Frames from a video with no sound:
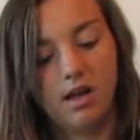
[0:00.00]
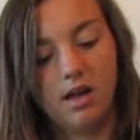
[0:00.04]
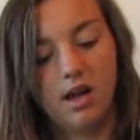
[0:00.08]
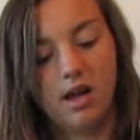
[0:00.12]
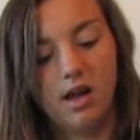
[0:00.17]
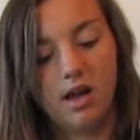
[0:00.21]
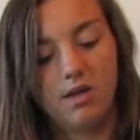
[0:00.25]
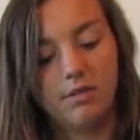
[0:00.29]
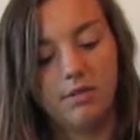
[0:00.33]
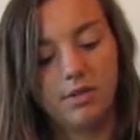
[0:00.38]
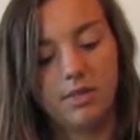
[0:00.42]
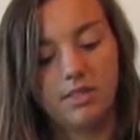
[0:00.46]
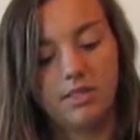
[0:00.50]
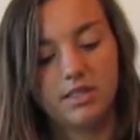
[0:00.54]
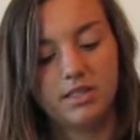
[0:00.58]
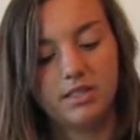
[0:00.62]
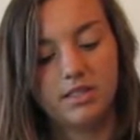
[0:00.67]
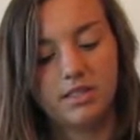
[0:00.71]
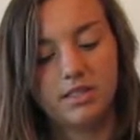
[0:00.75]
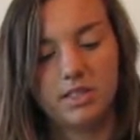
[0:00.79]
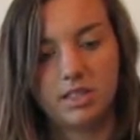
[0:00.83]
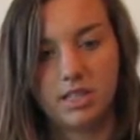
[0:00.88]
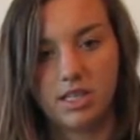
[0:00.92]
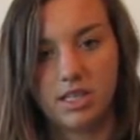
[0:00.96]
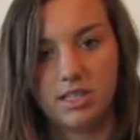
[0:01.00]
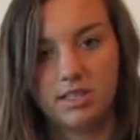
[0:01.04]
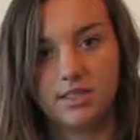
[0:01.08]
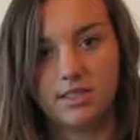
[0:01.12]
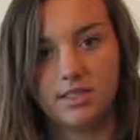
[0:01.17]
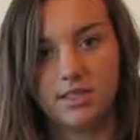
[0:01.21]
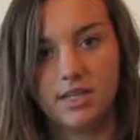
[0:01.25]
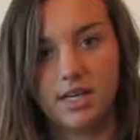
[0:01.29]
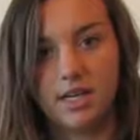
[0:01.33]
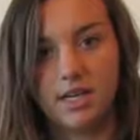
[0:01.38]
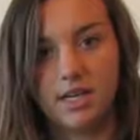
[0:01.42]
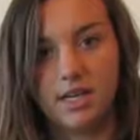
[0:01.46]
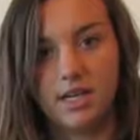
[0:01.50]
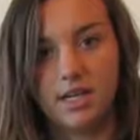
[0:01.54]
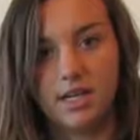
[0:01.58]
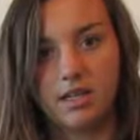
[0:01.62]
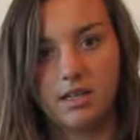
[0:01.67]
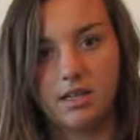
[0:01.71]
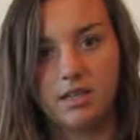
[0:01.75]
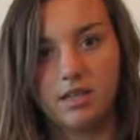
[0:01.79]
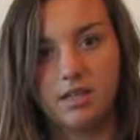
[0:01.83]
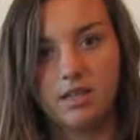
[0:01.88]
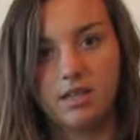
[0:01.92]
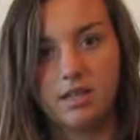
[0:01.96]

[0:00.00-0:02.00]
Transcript: I would suggest getting